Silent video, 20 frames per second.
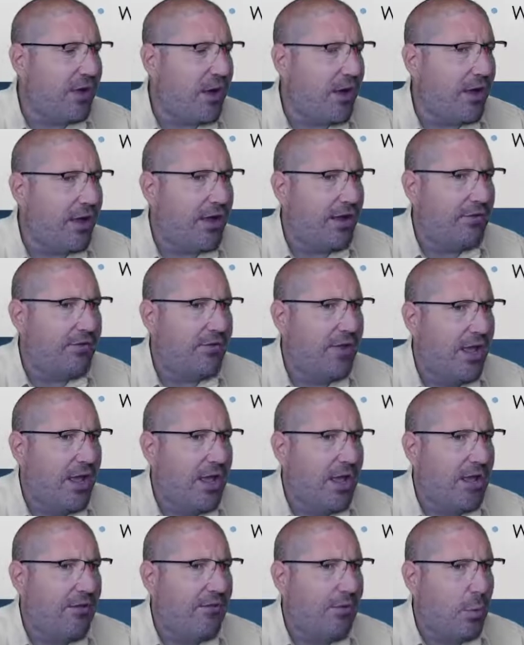guides
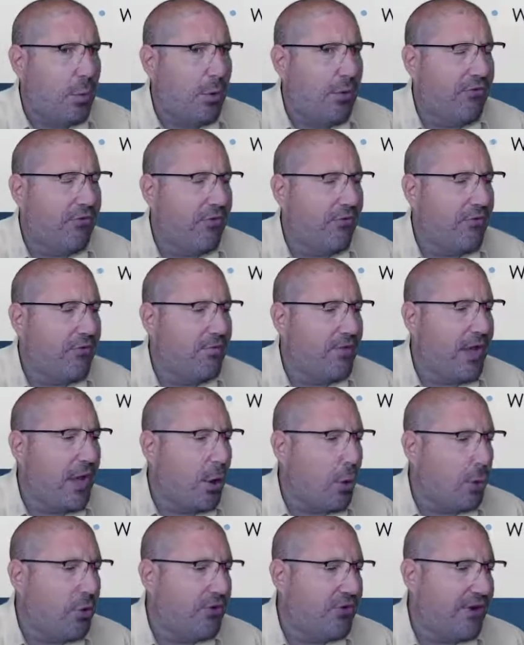if you're moving from the
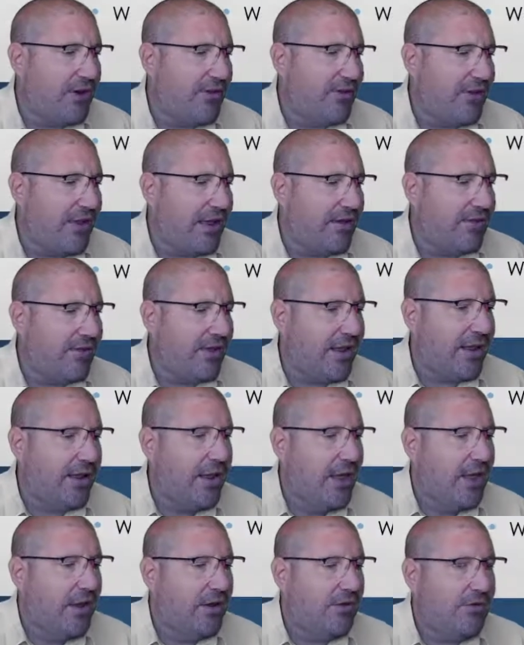old
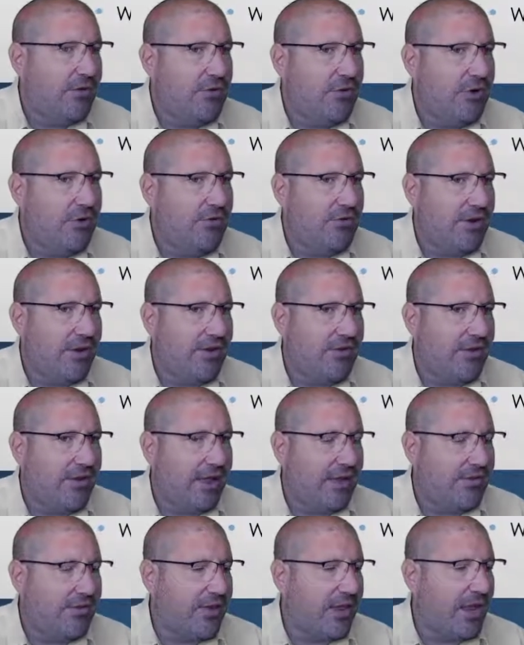GCSE to the new
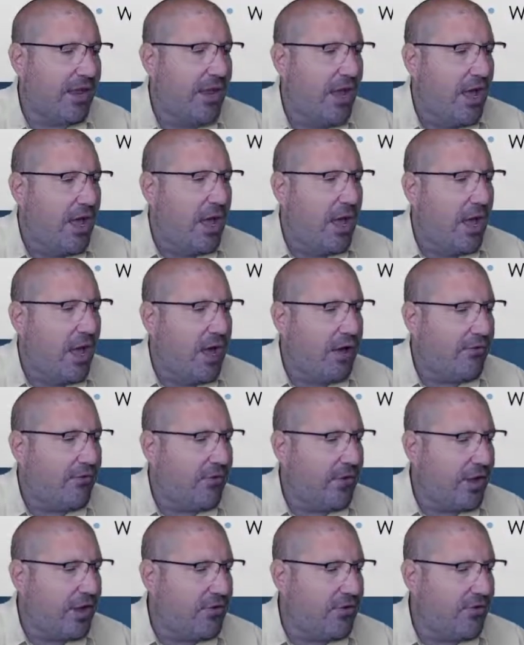GCSE
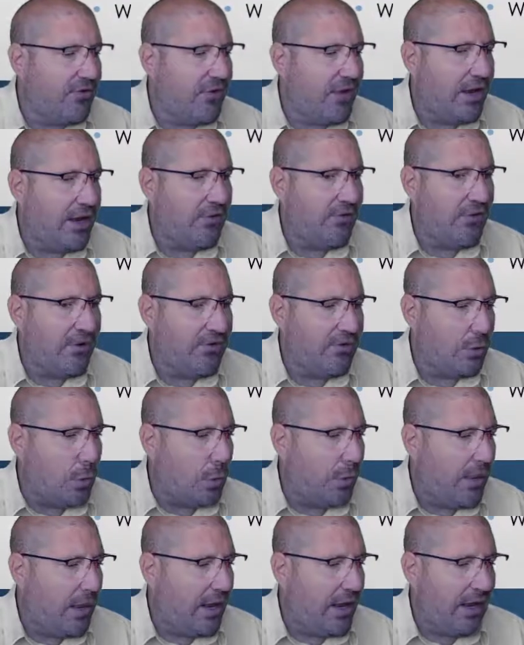for each of the
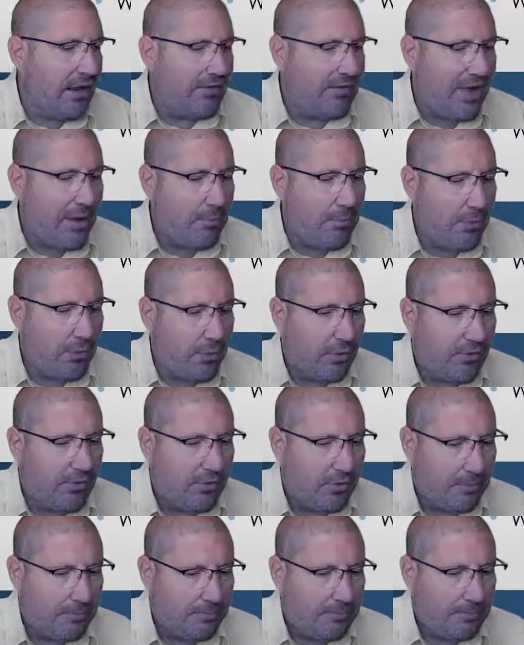individual exam
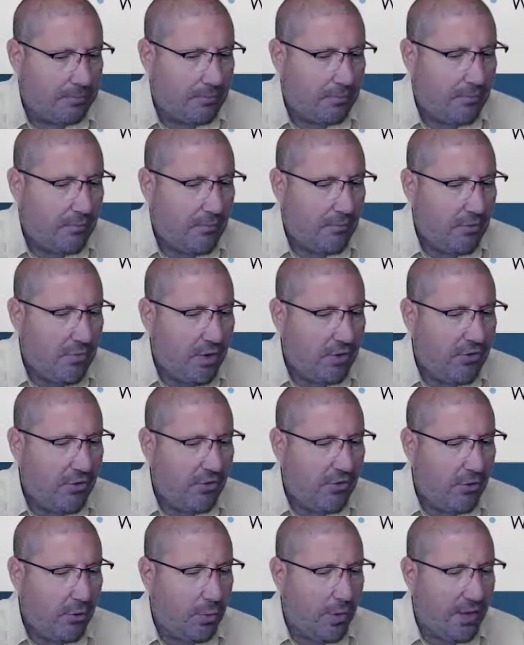boards.
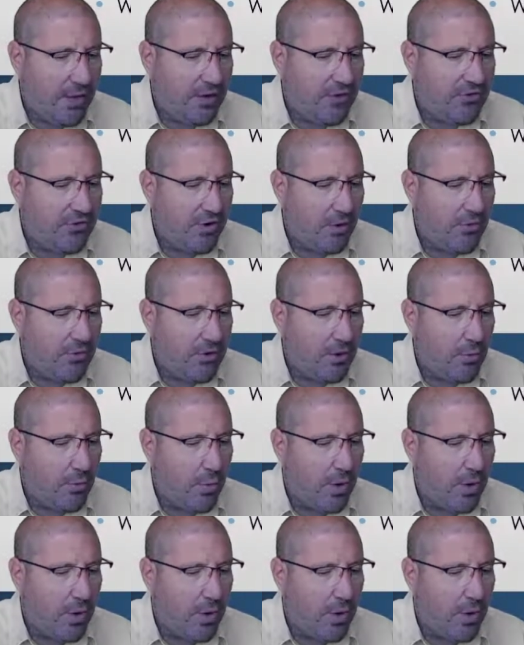Just to quickly show you